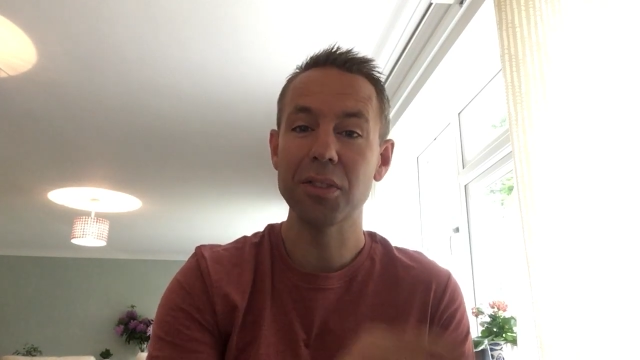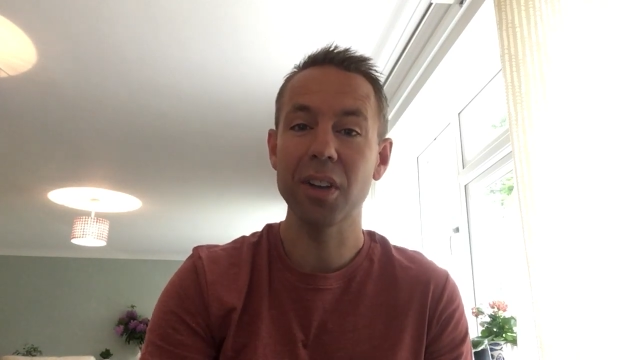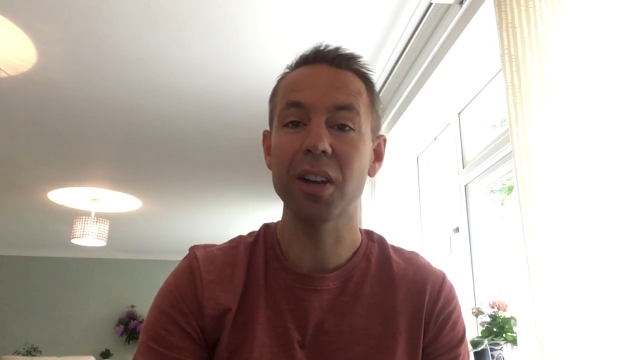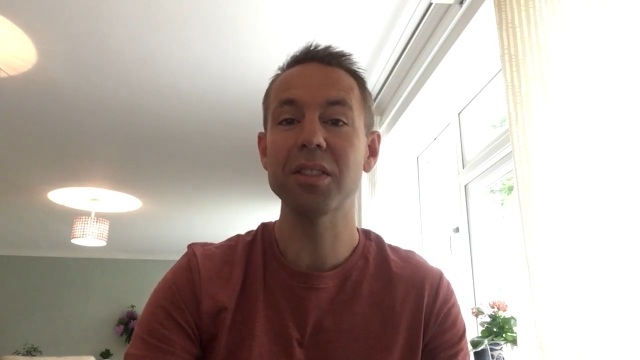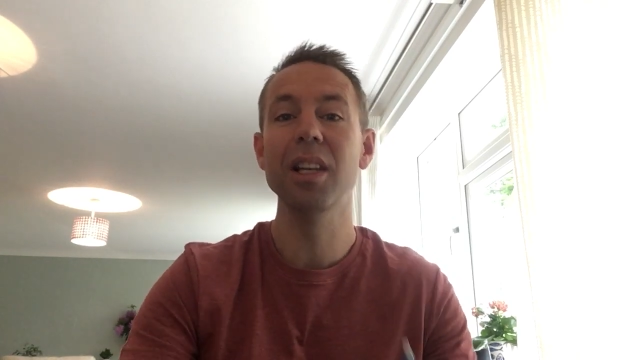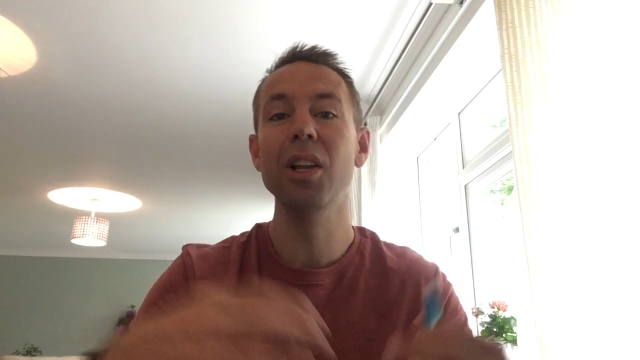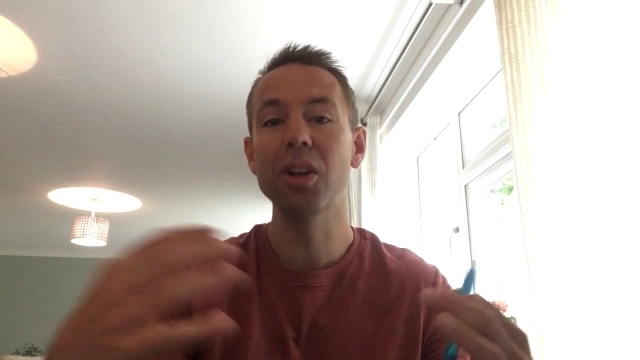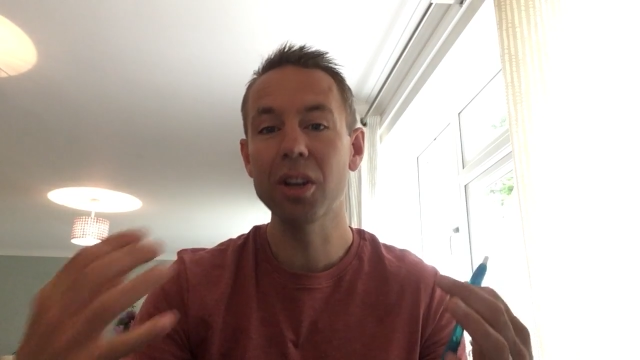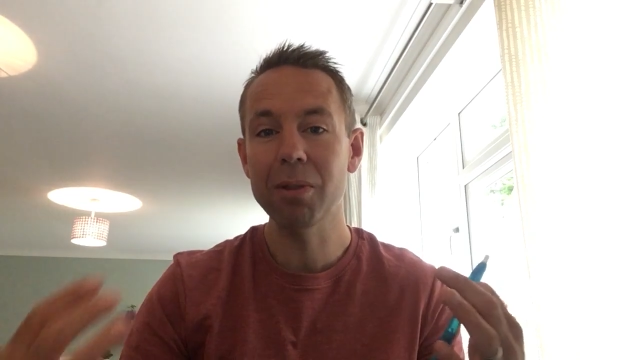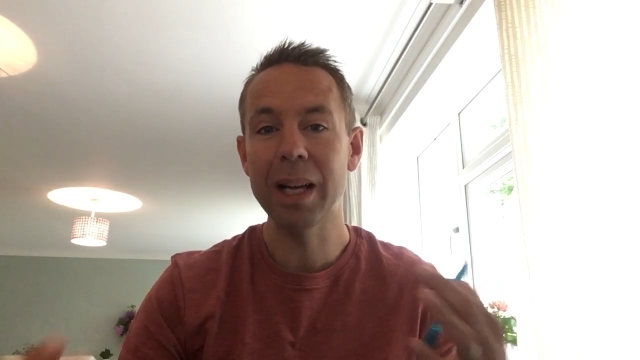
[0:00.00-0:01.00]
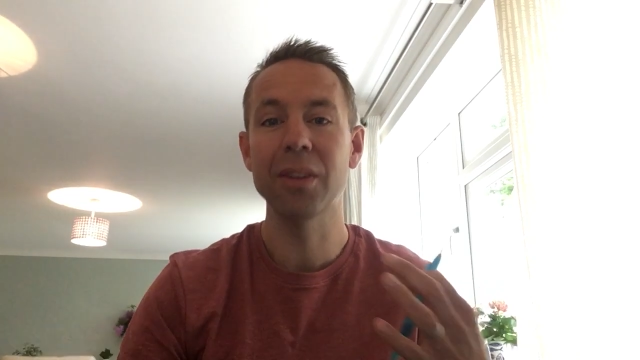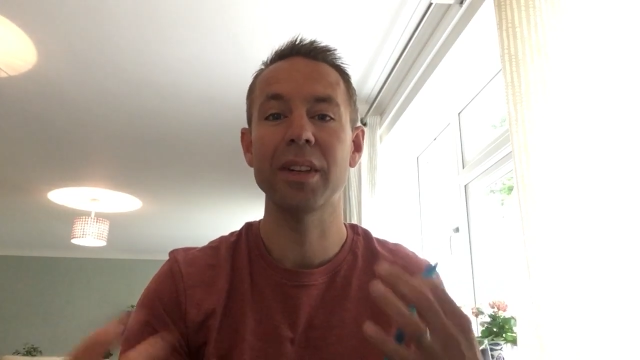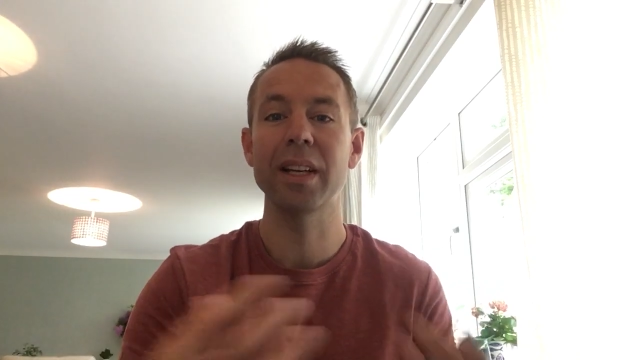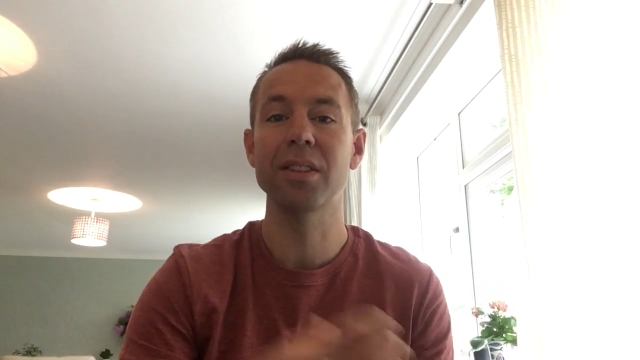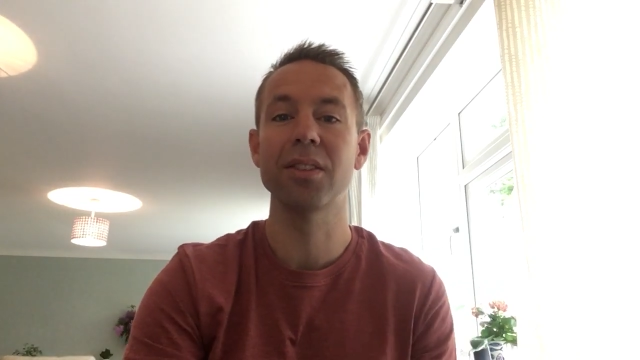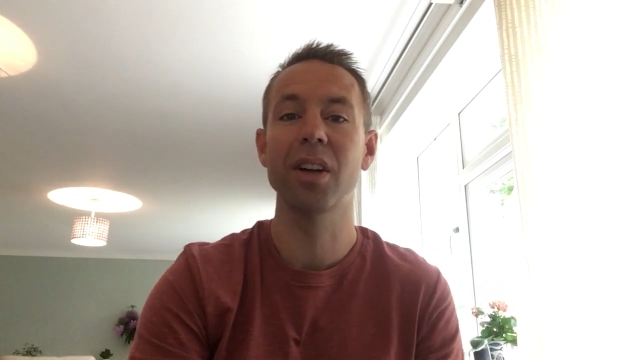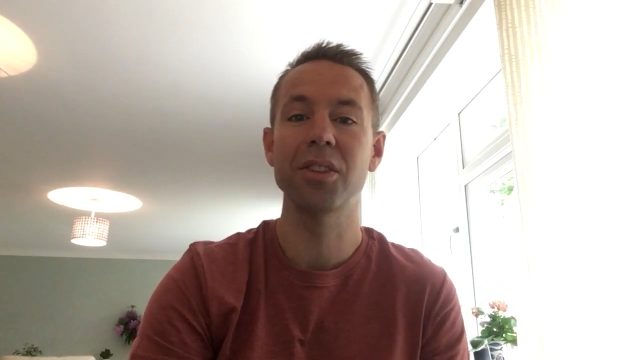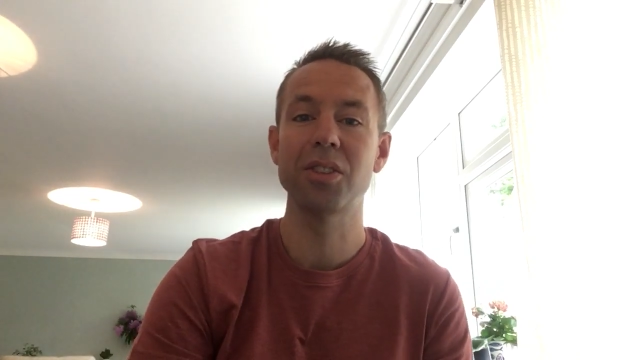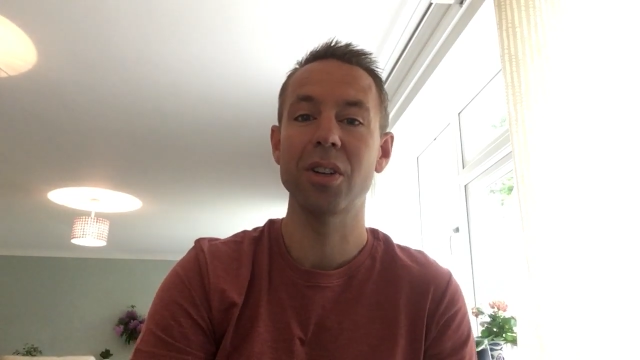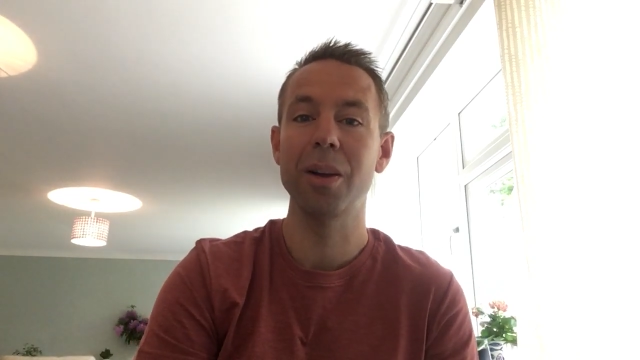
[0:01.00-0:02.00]
start to look around it and
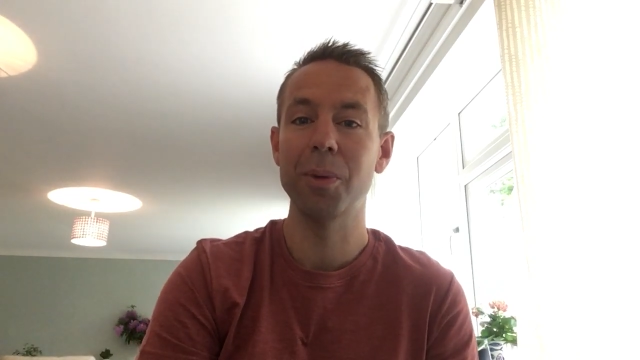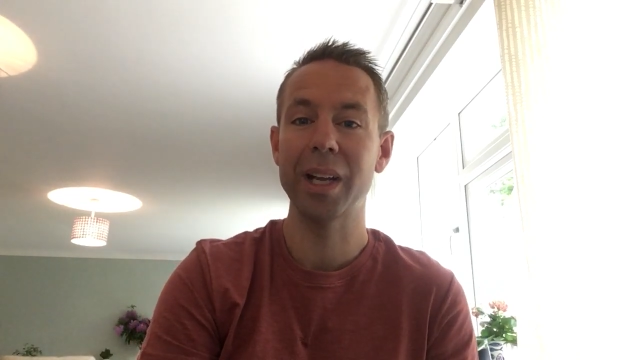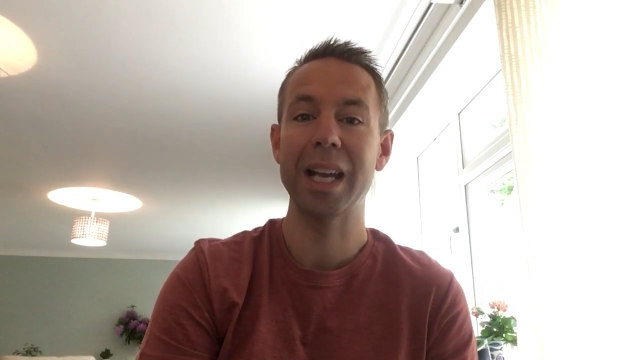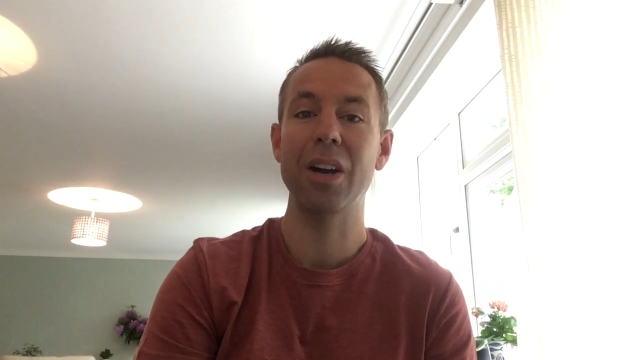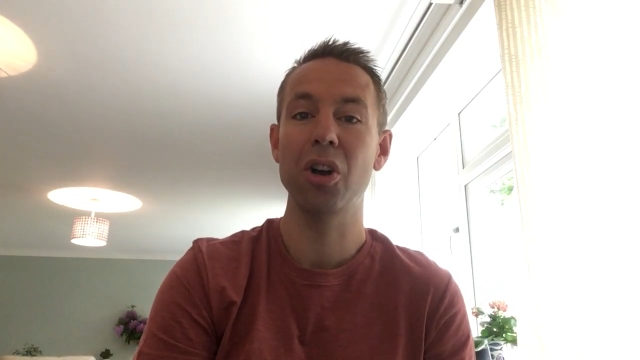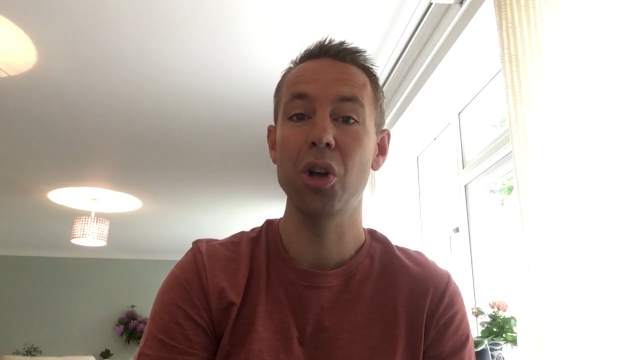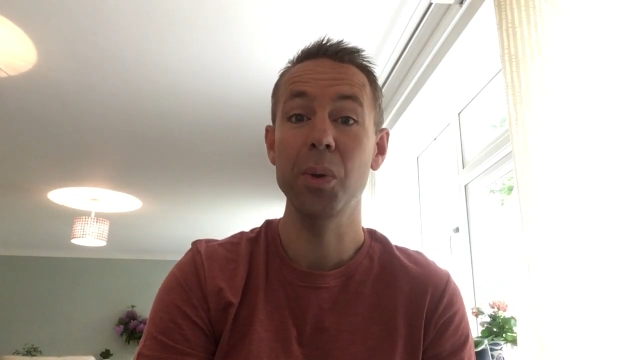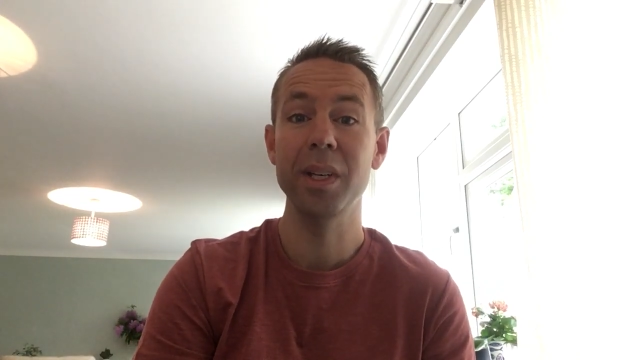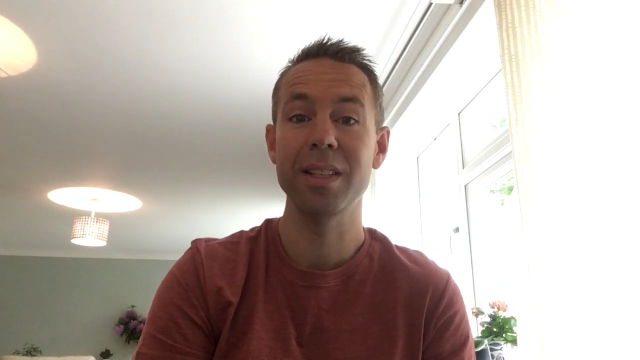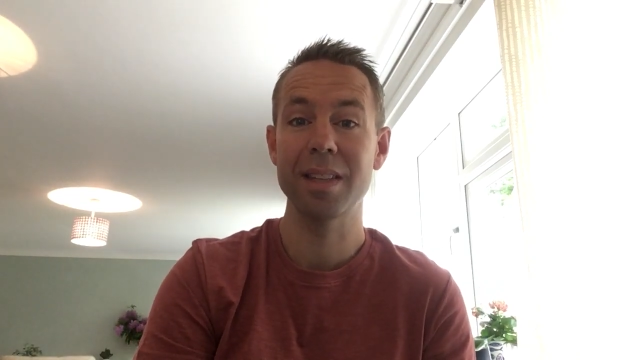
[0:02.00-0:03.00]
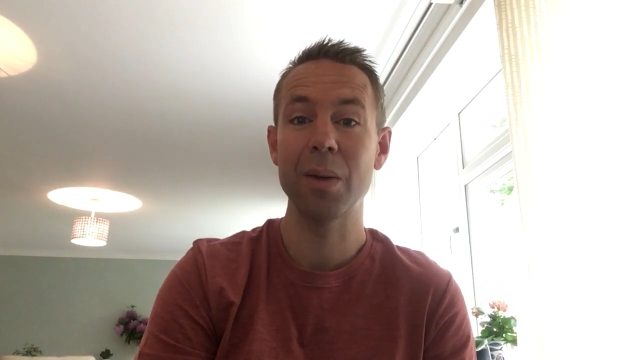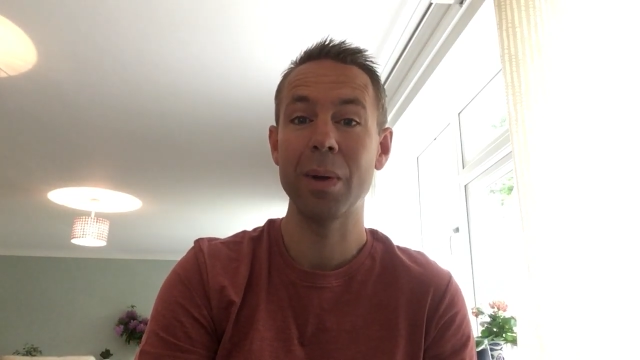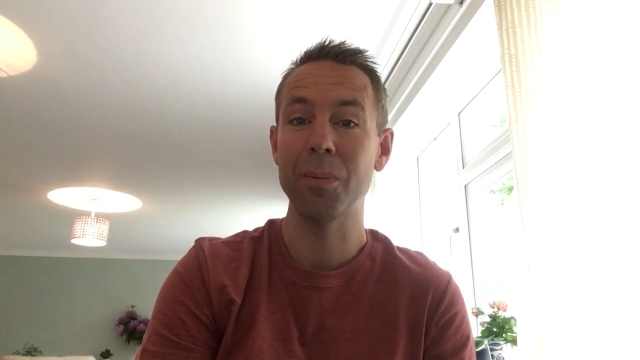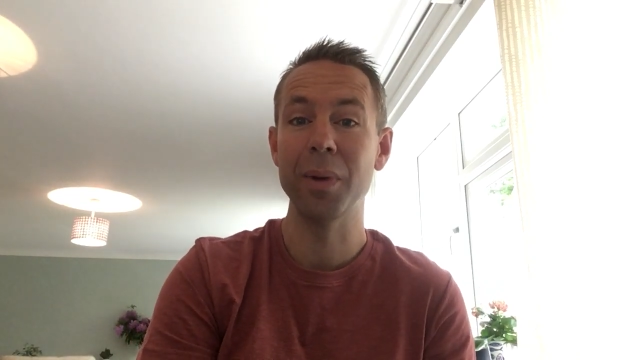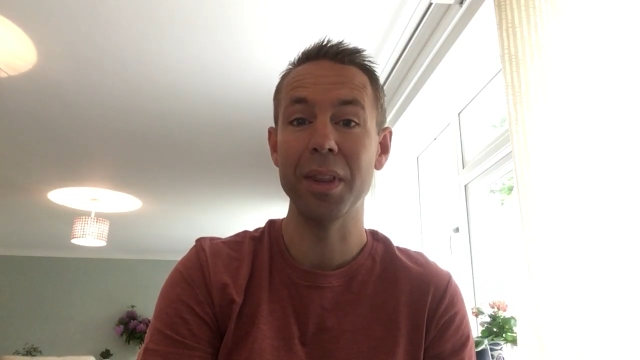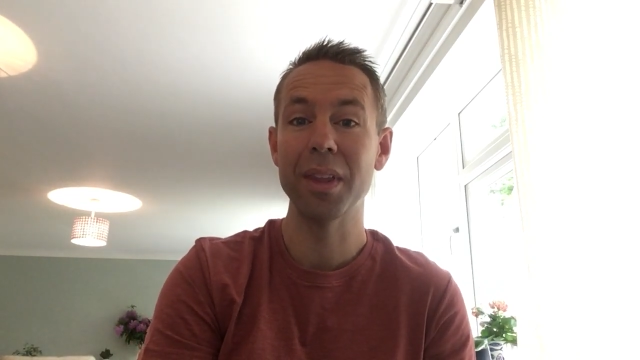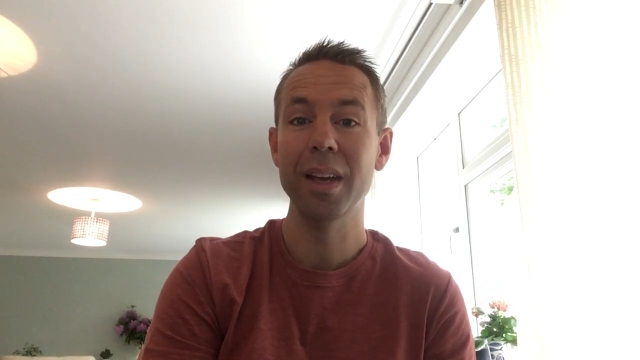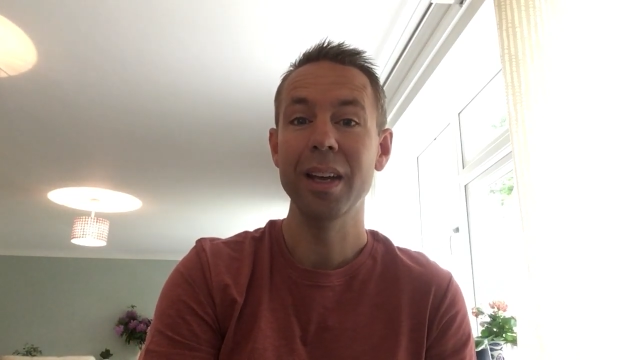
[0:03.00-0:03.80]
start to try and work out who it is they went with.